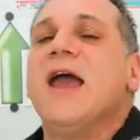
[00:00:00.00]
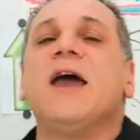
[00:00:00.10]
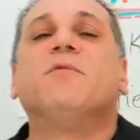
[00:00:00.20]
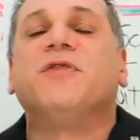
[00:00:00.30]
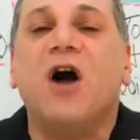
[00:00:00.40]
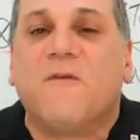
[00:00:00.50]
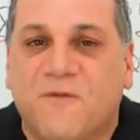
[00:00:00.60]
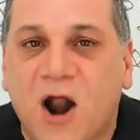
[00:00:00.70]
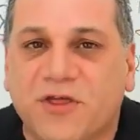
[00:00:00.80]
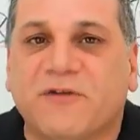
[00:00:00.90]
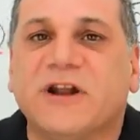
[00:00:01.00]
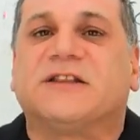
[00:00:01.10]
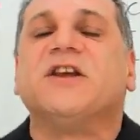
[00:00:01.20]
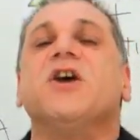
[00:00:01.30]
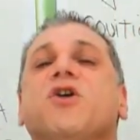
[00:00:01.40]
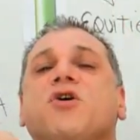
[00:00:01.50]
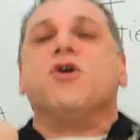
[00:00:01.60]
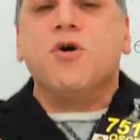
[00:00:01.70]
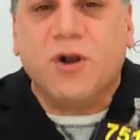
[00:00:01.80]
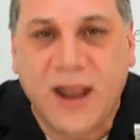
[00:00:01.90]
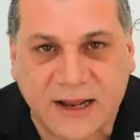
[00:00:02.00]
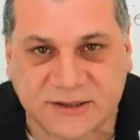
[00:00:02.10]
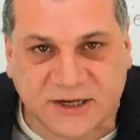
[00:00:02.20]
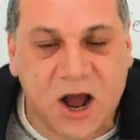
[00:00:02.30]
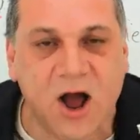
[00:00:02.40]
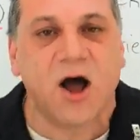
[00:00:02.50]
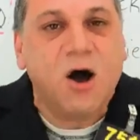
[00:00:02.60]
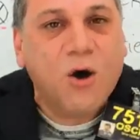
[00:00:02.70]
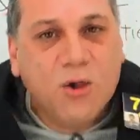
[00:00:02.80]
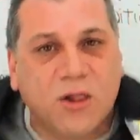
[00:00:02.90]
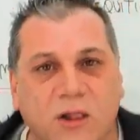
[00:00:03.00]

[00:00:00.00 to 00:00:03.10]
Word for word: And with no further ado, let's go